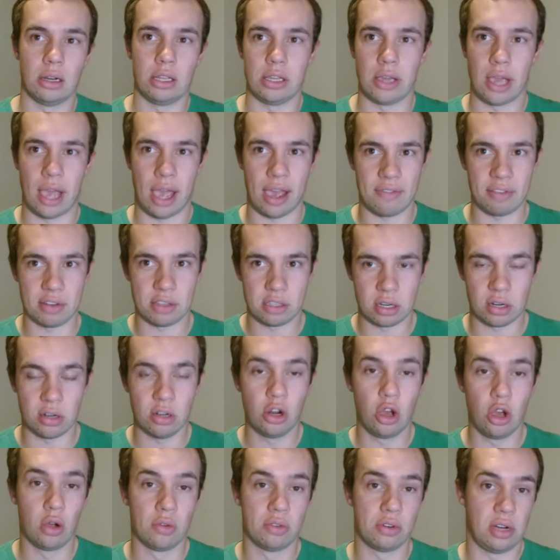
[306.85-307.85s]
You have a
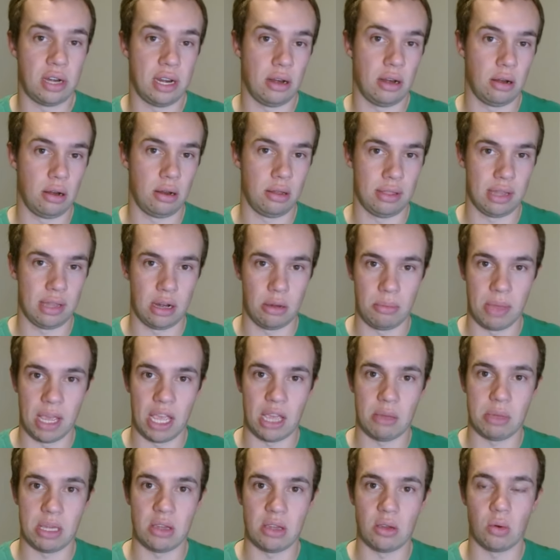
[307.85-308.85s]
turnover here or there,
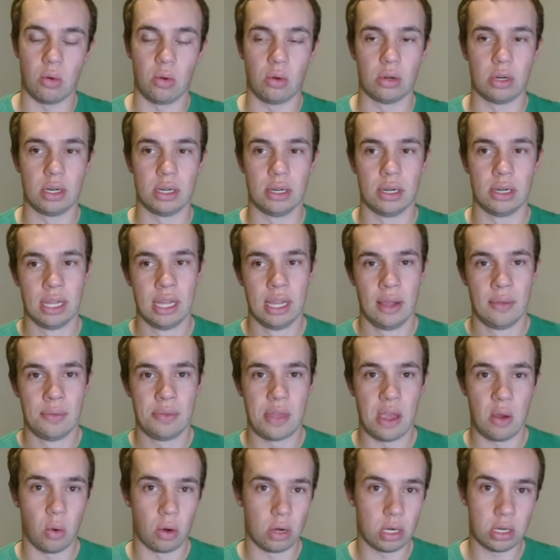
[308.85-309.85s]
maybe, or
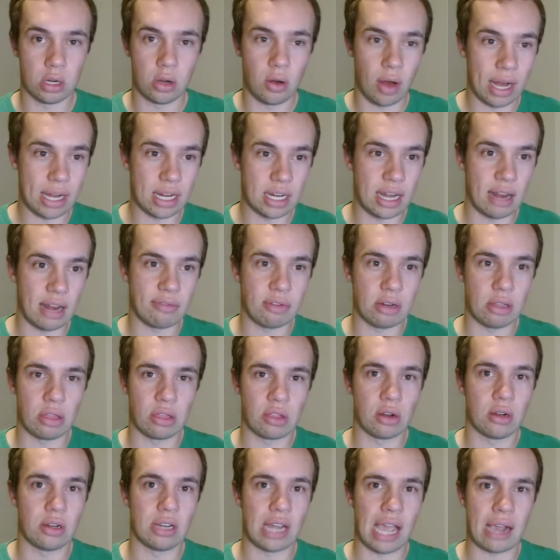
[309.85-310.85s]
they weren't great in every
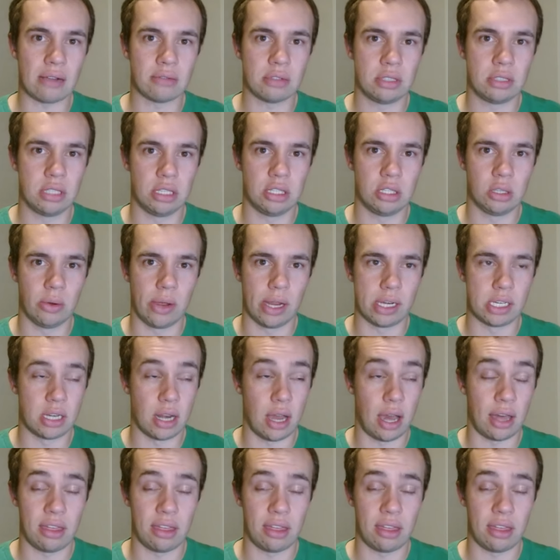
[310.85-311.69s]
third down situation.